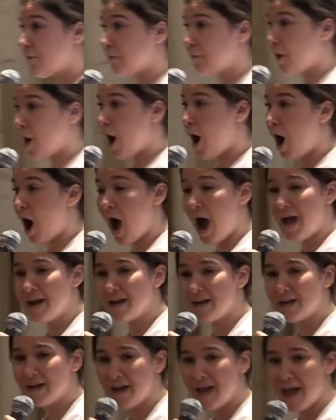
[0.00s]
fraud,
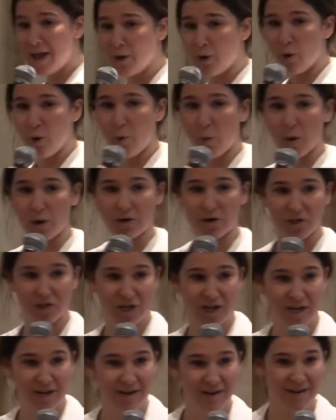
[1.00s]
and
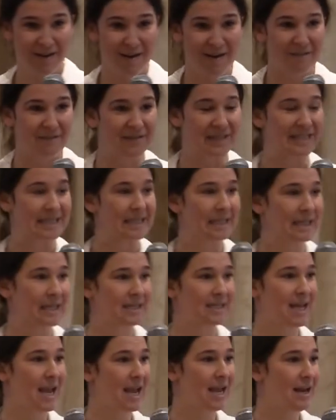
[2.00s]
coercion
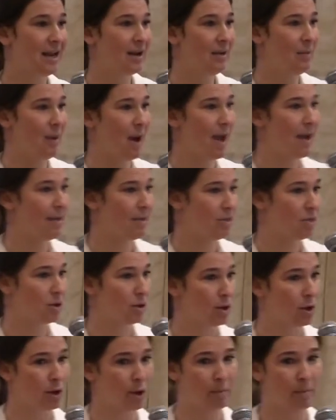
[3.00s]
facilitated by a
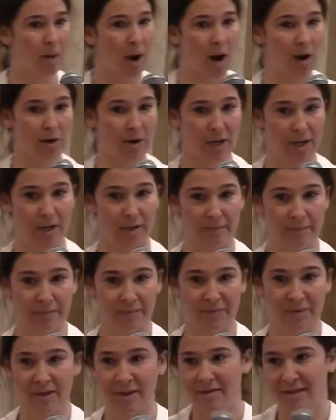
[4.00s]
third party.
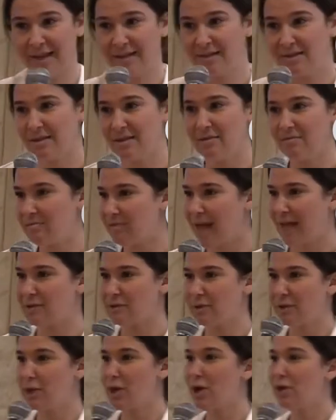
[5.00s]
That's,
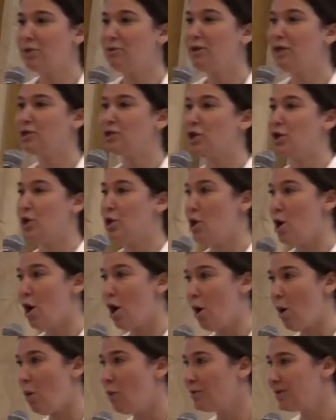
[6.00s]
that's really all you need to
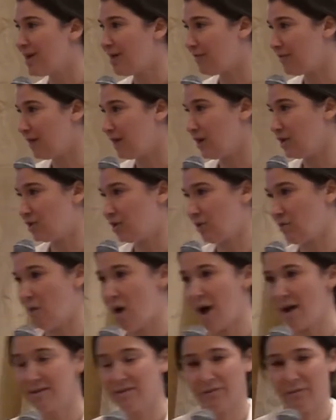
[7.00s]
know
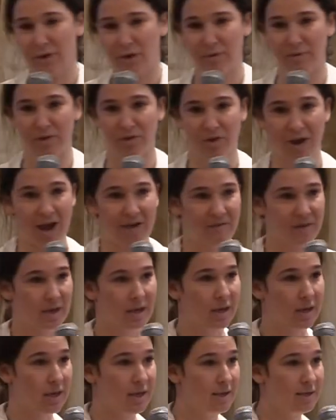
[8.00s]
definition-wise of what human
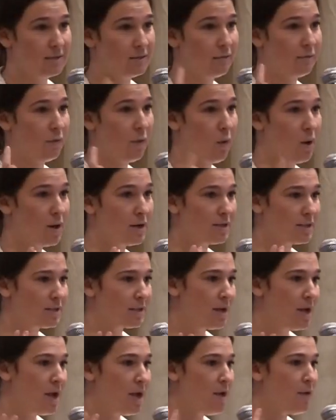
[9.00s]
trafficking is.
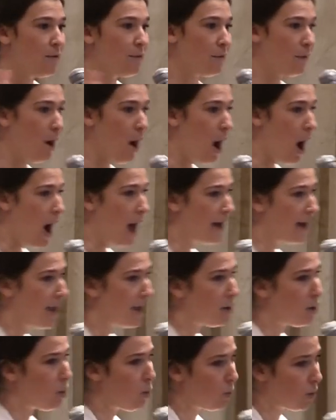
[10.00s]
Force, fraud,
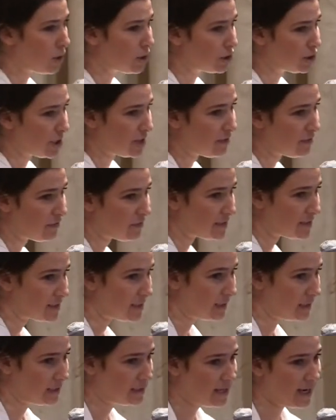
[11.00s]
and coercion
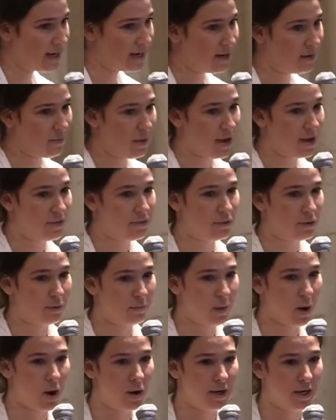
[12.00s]
facilitated by a
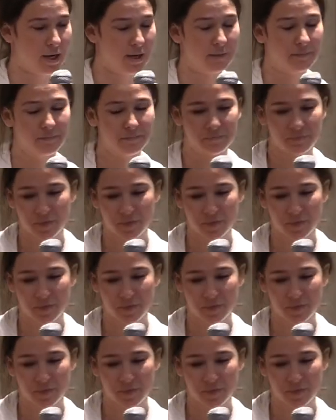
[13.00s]
third party.